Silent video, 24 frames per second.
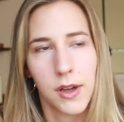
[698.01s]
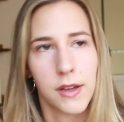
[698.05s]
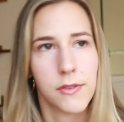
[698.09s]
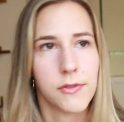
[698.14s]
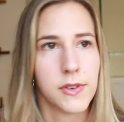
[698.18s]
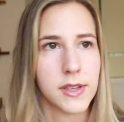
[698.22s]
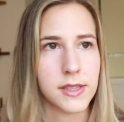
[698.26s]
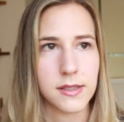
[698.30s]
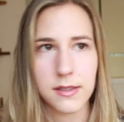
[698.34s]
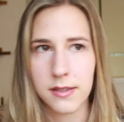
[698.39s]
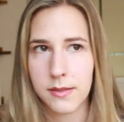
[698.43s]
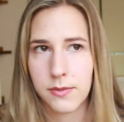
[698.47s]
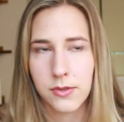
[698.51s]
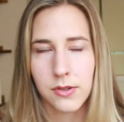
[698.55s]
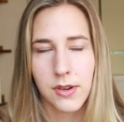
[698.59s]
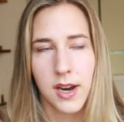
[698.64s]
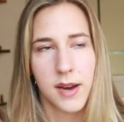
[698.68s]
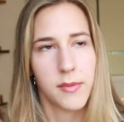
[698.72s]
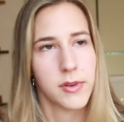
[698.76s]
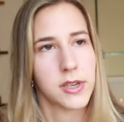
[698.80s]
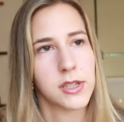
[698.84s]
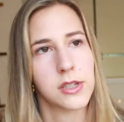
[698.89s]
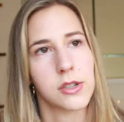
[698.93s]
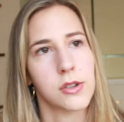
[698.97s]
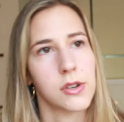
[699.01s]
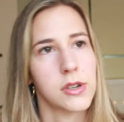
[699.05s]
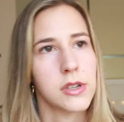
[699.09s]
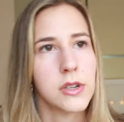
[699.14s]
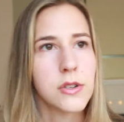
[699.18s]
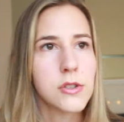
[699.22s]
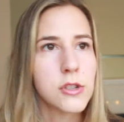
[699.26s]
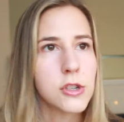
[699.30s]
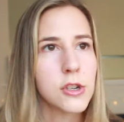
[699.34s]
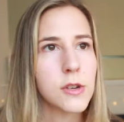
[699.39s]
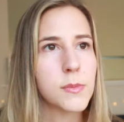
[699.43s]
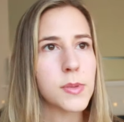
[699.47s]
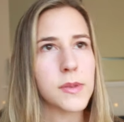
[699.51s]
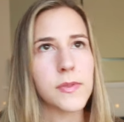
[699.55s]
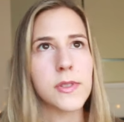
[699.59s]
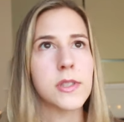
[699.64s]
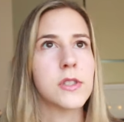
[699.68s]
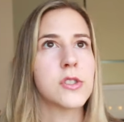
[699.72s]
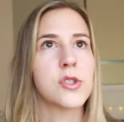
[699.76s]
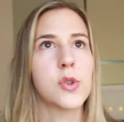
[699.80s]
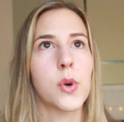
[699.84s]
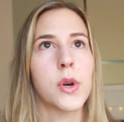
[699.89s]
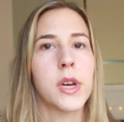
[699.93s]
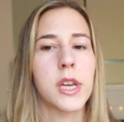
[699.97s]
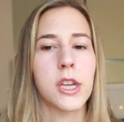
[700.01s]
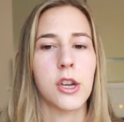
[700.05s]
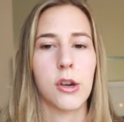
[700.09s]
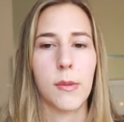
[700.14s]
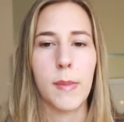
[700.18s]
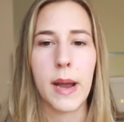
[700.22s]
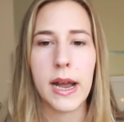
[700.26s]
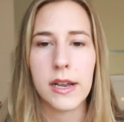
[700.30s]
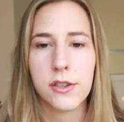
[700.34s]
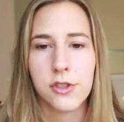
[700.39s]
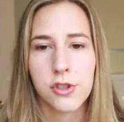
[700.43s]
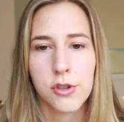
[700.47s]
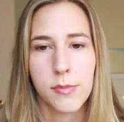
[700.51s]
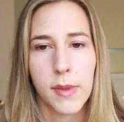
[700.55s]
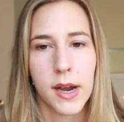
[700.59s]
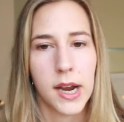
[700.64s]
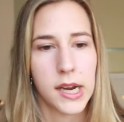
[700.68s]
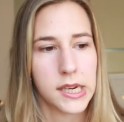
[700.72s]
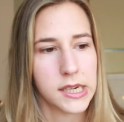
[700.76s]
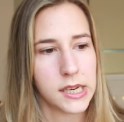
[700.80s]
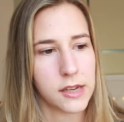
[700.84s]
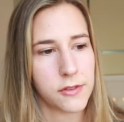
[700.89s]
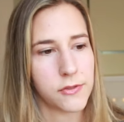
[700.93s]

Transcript: If it's subscribing to your YouTube, if it's joining your mastermind,